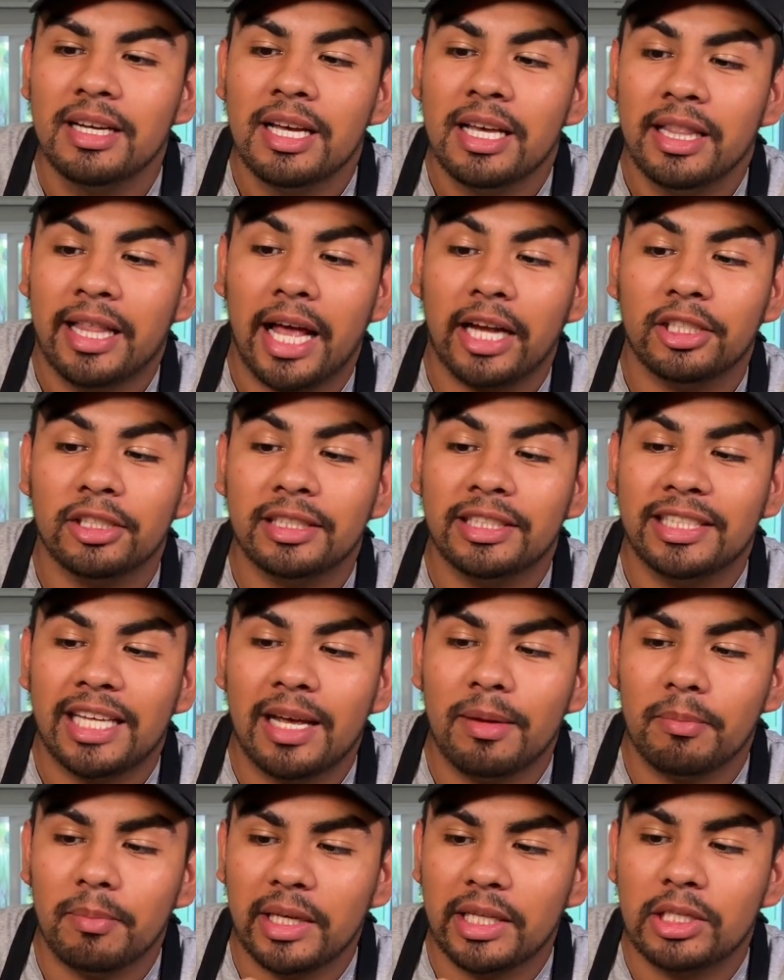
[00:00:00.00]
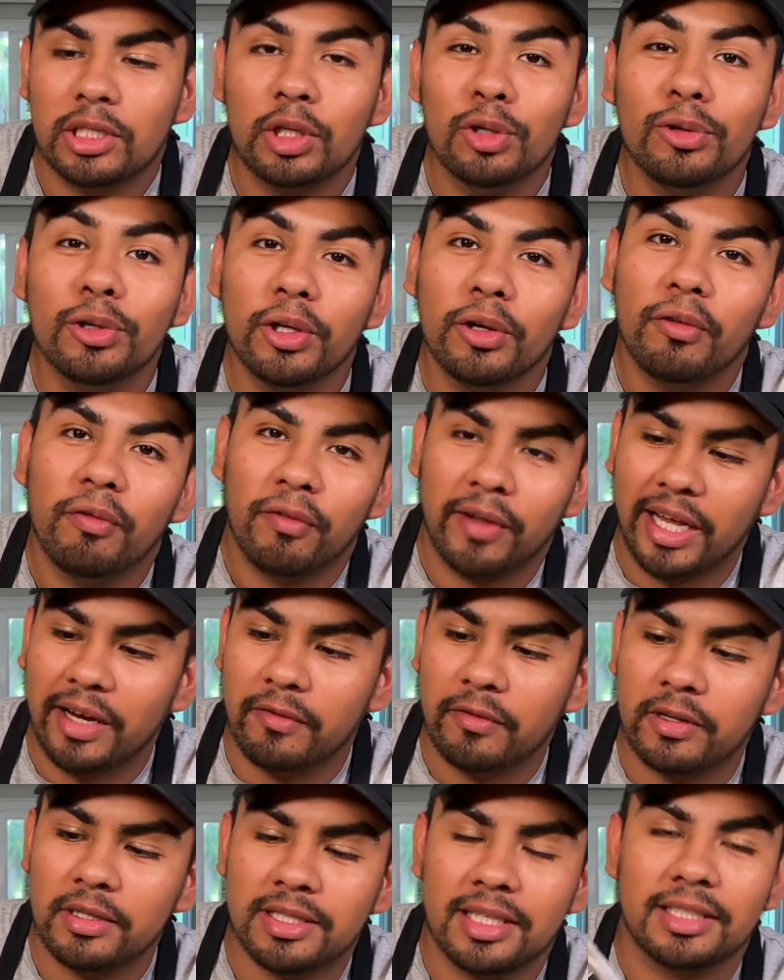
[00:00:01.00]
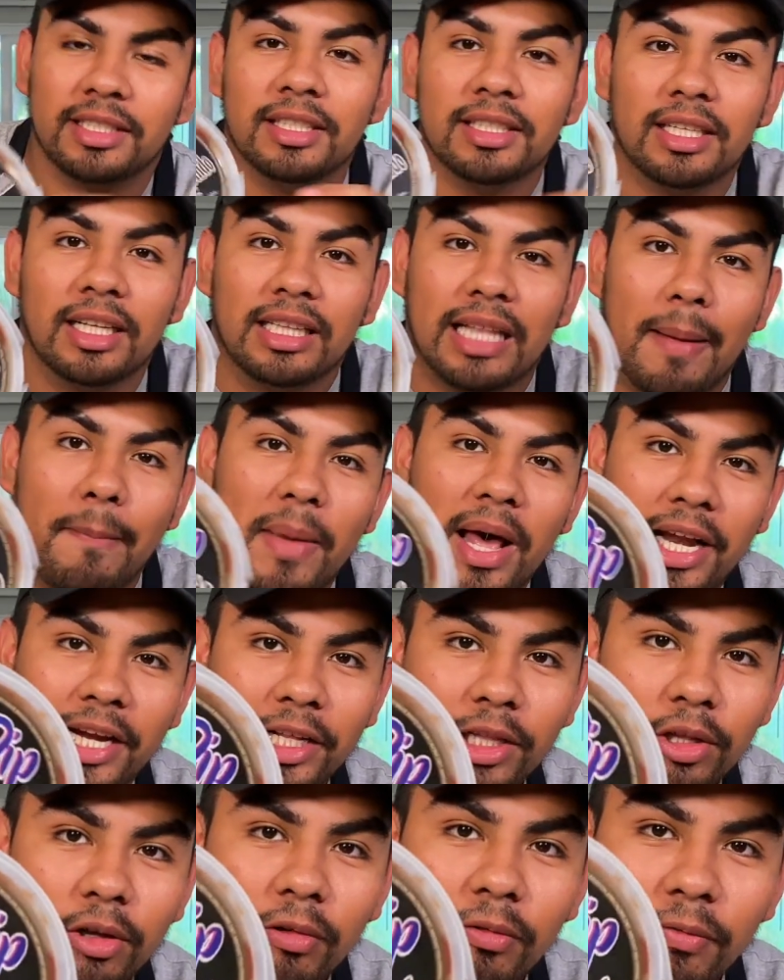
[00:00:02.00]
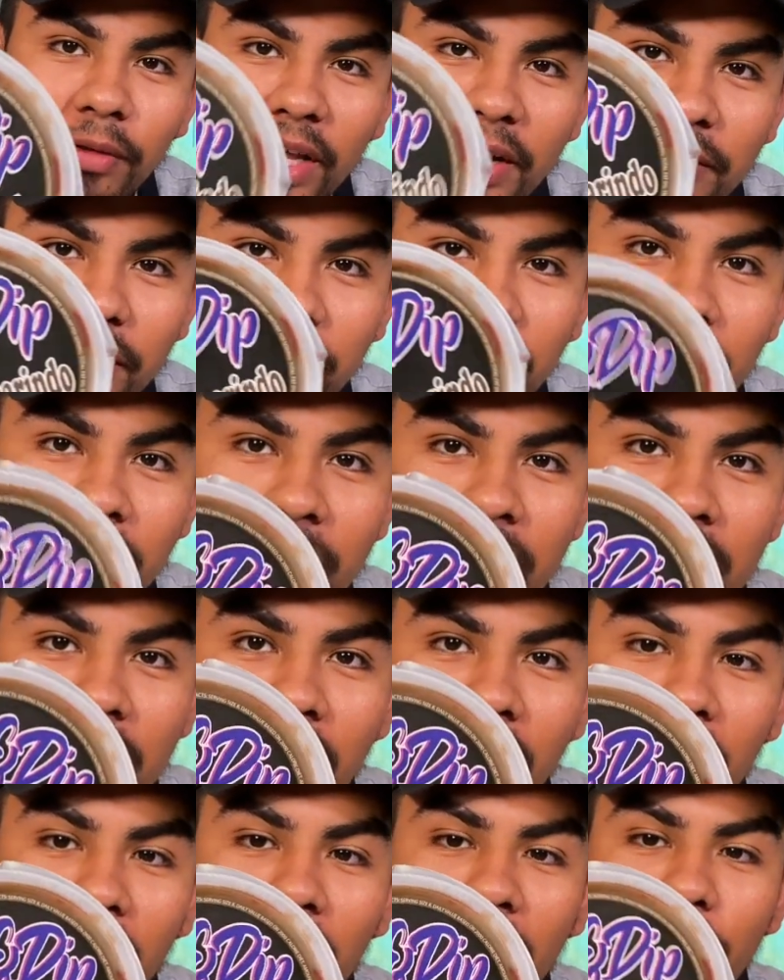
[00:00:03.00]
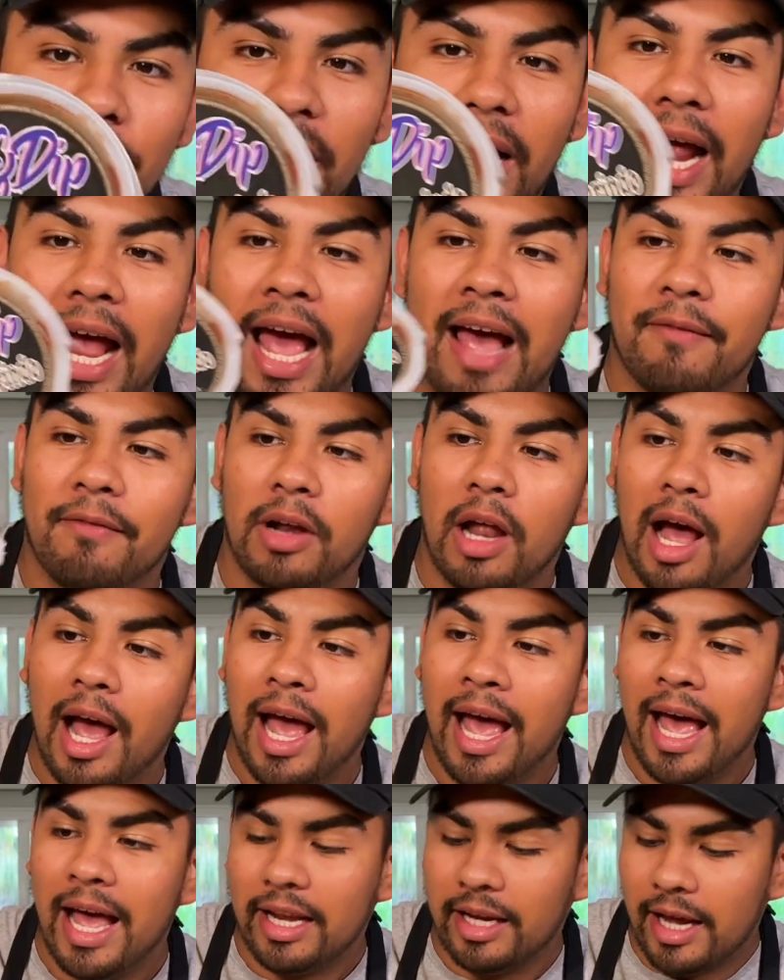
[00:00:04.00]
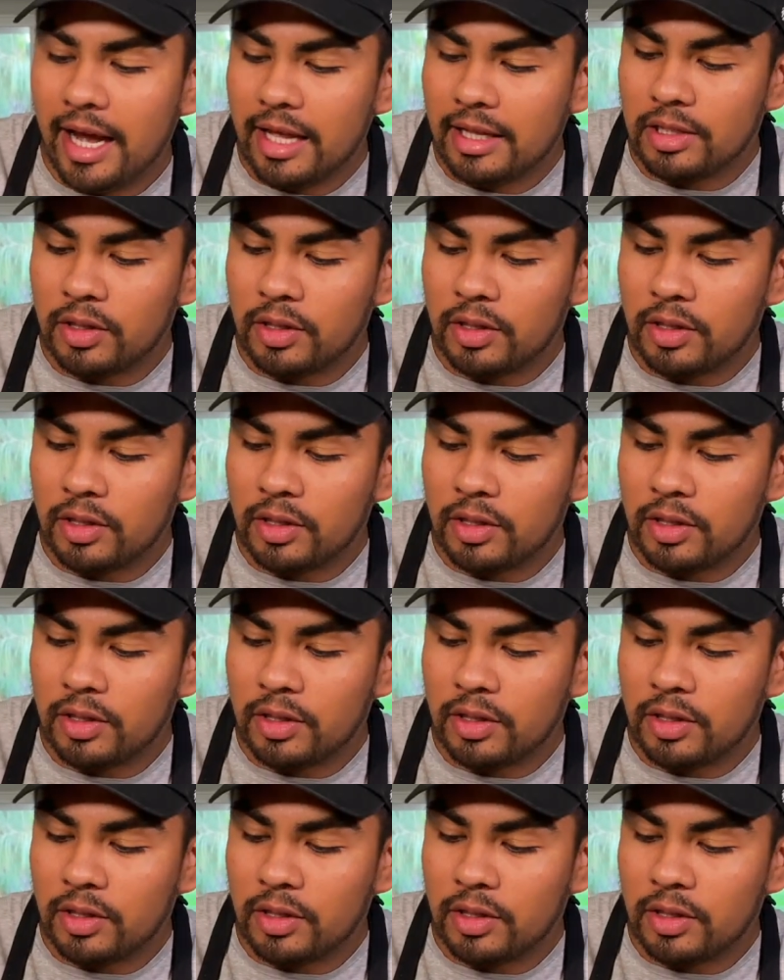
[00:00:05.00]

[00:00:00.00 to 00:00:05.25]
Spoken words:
They actually sent me 2 new flavors. This is the tamarindo flavor that I have not had yet.